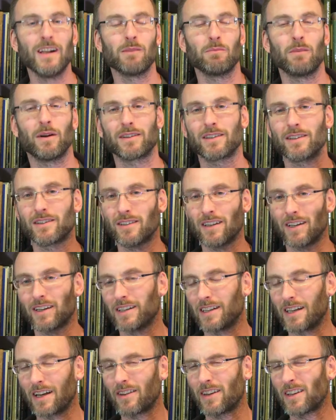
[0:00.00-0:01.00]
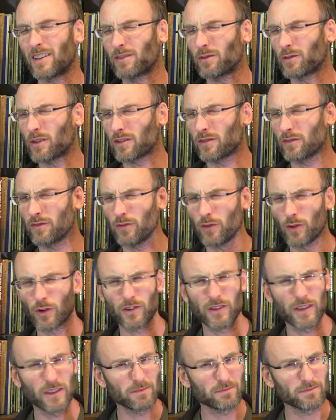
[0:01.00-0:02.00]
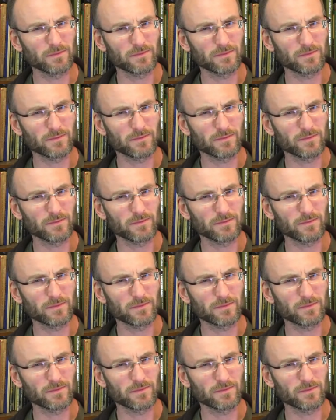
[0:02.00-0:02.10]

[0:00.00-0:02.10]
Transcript: but I think 2014